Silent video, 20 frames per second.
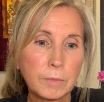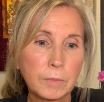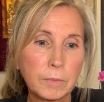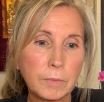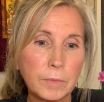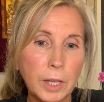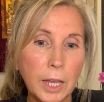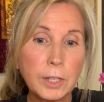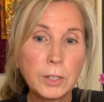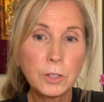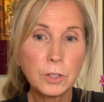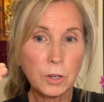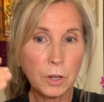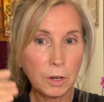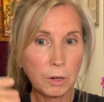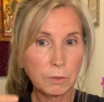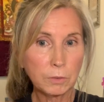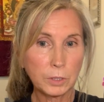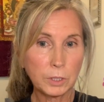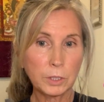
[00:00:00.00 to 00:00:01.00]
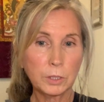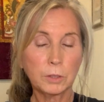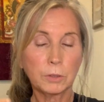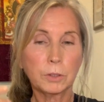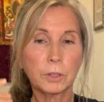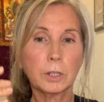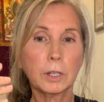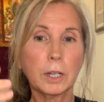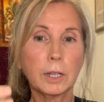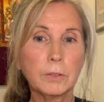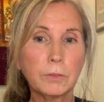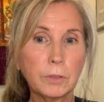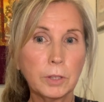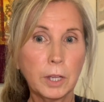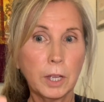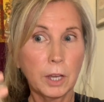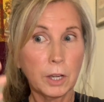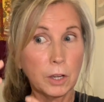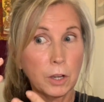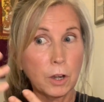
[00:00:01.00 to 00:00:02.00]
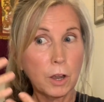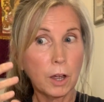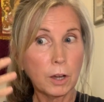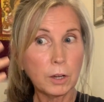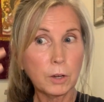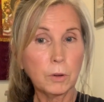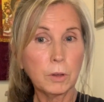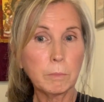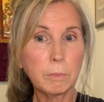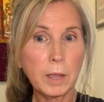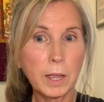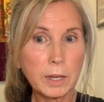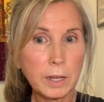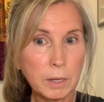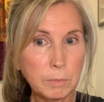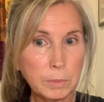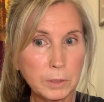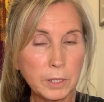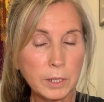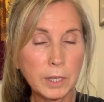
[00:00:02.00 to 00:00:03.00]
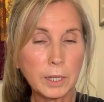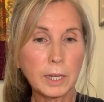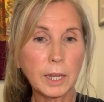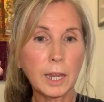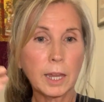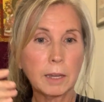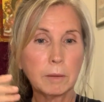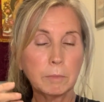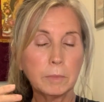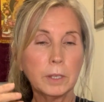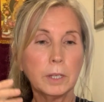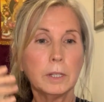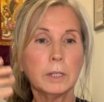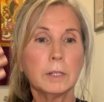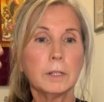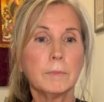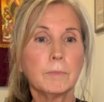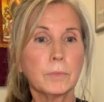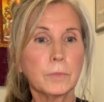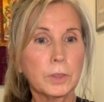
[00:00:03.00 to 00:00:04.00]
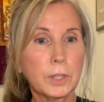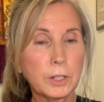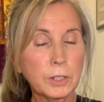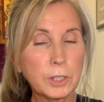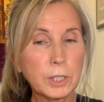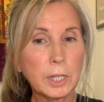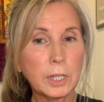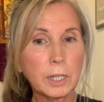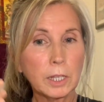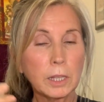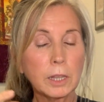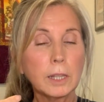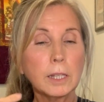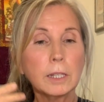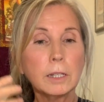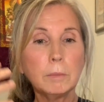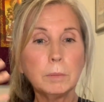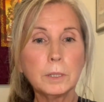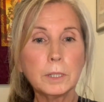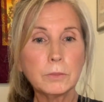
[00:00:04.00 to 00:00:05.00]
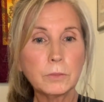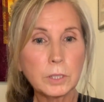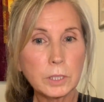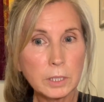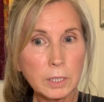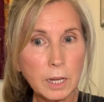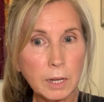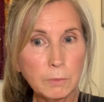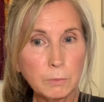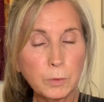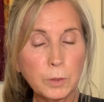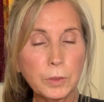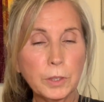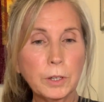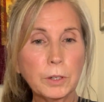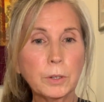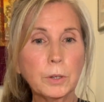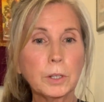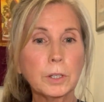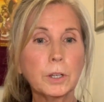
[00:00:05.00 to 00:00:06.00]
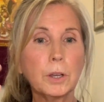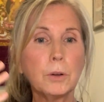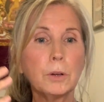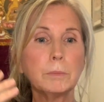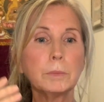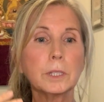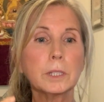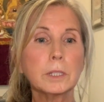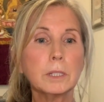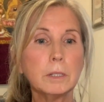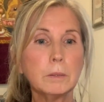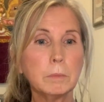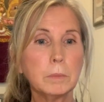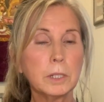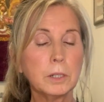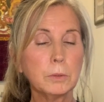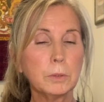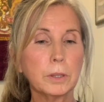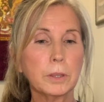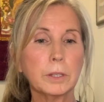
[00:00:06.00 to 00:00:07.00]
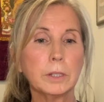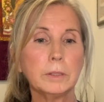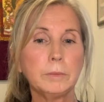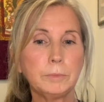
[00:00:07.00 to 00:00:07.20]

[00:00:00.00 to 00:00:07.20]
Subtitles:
In not, kind of not going back up into the game, there's a little bit of discomfort there and going, no, I'm just going to be with it.